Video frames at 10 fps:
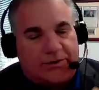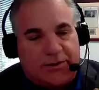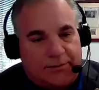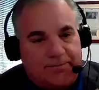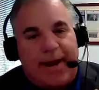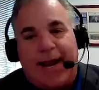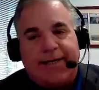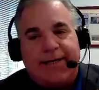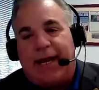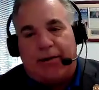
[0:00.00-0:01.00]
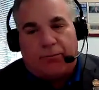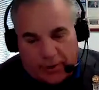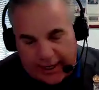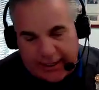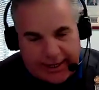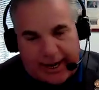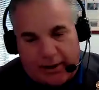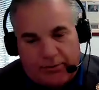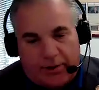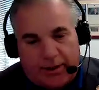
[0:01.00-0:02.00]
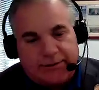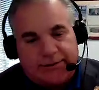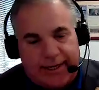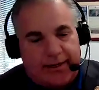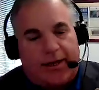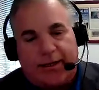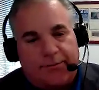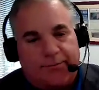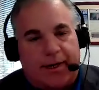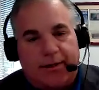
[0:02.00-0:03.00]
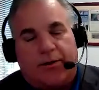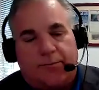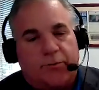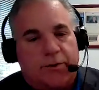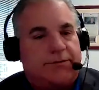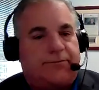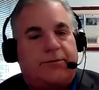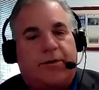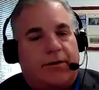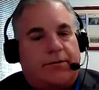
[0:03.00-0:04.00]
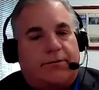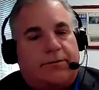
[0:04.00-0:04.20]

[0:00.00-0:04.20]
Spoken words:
the mandate right now on tenant occupied homes once and for all?